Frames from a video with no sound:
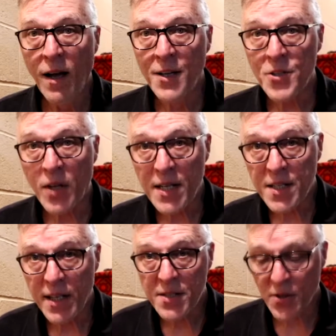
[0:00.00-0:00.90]
So let's
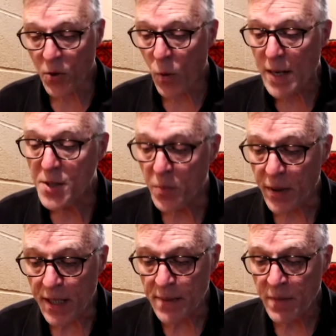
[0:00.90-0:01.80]
get to the
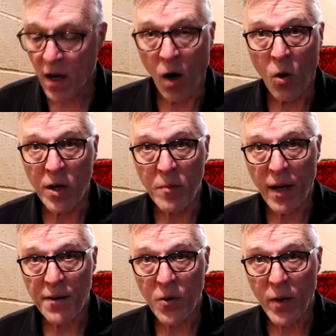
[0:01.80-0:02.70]
recipe. Oh, and
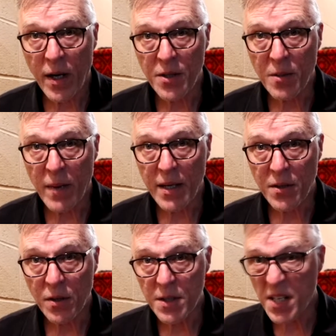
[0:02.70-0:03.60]
by the way, you might
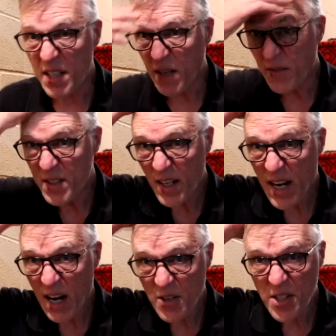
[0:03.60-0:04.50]
notice a difference in
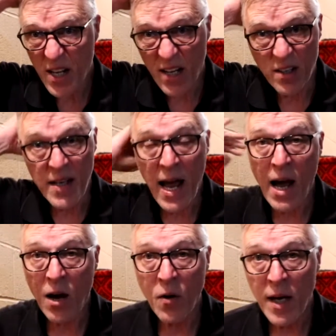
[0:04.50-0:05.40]
hairstyle
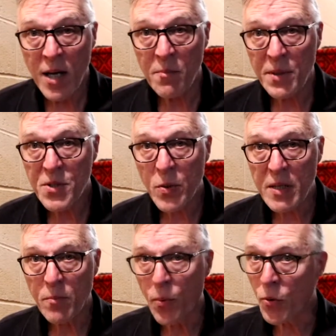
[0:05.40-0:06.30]
now
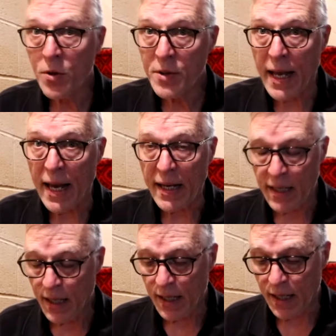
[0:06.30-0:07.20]
between brew day
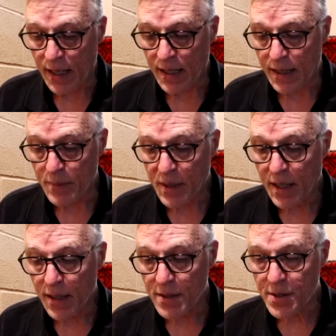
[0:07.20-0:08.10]

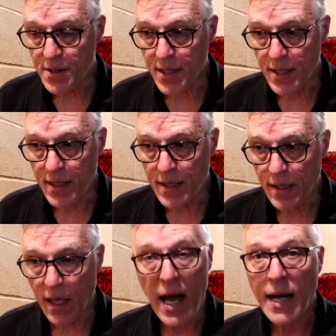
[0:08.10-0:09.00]
because the
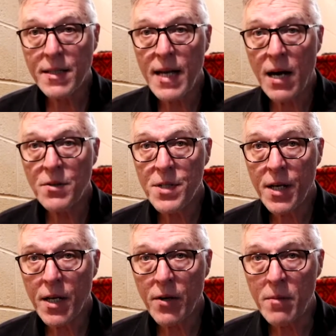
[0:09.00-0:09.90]
lockdowns
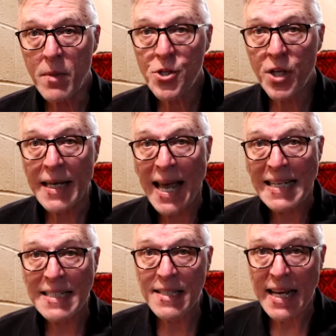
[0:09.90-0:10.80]
here in
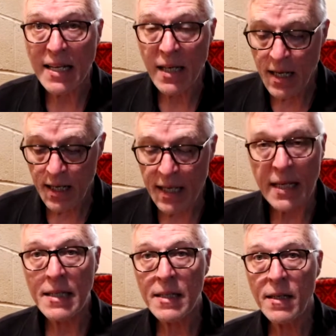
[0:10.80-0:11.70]
Michiganistan
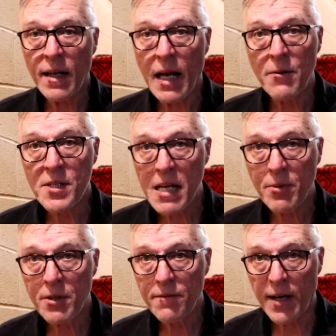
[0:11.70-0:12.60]
ended and I was
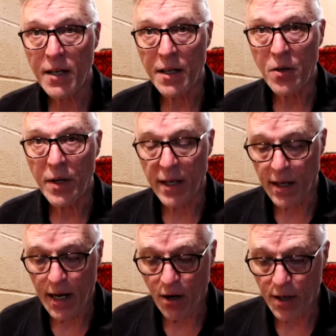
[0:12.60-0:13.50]
able to finally go get
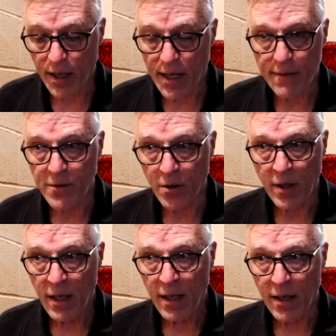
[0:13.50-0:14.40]
a haircut
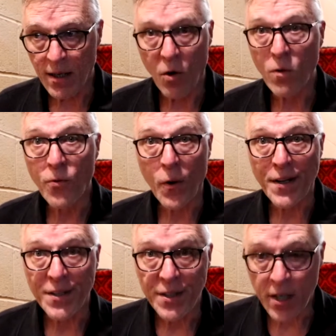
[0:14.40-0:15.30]
after over
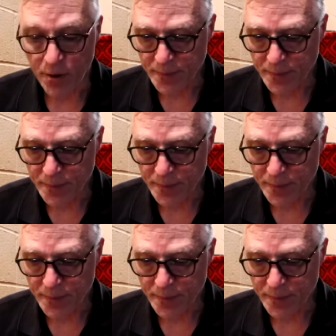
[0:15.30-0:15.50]
a year.